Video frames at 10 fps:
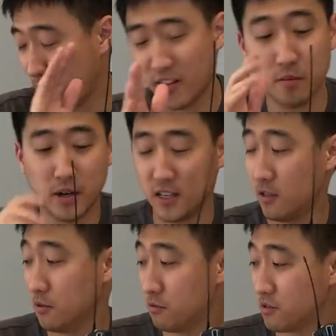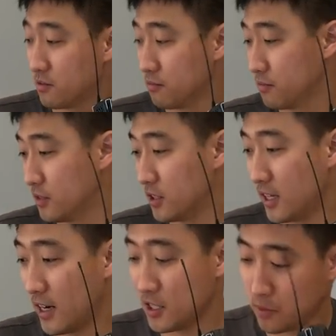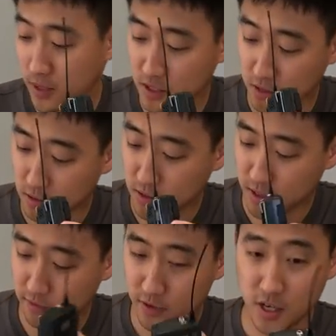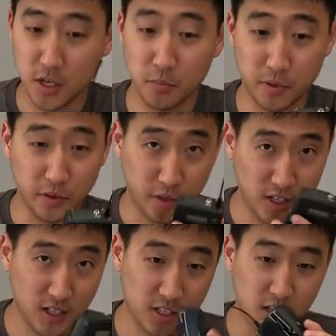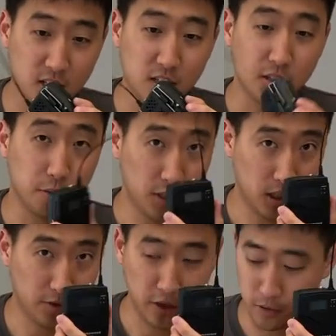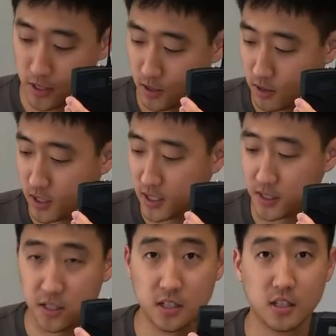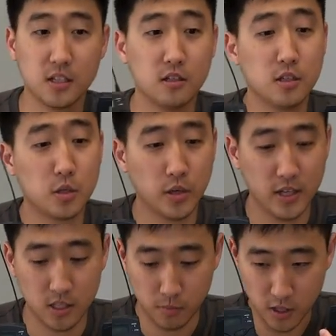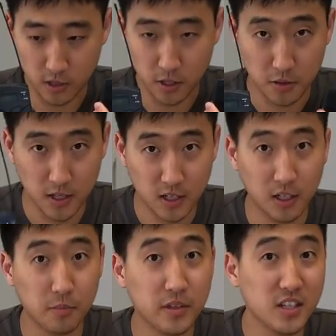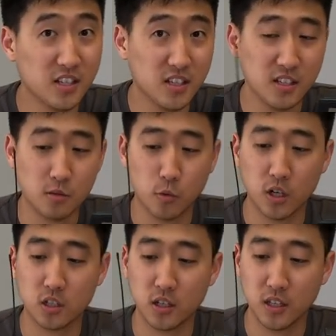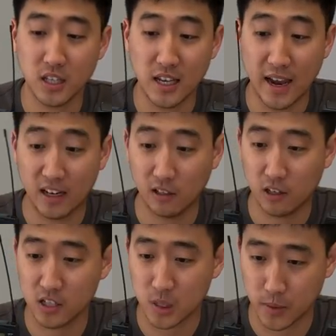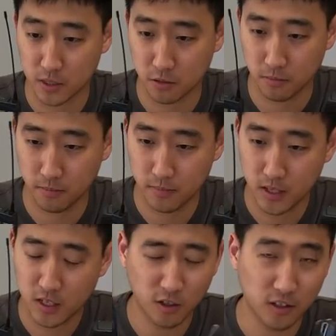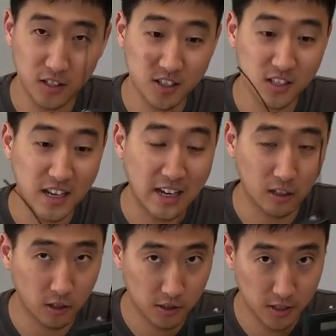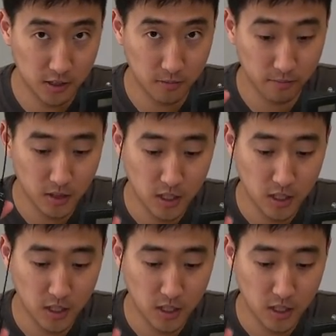Everybody knows Sennheiser makes good stuff. But this is the receiver unit. This is the transmitter unit. Um, this is works on the analog spectrum, or this is an analog system.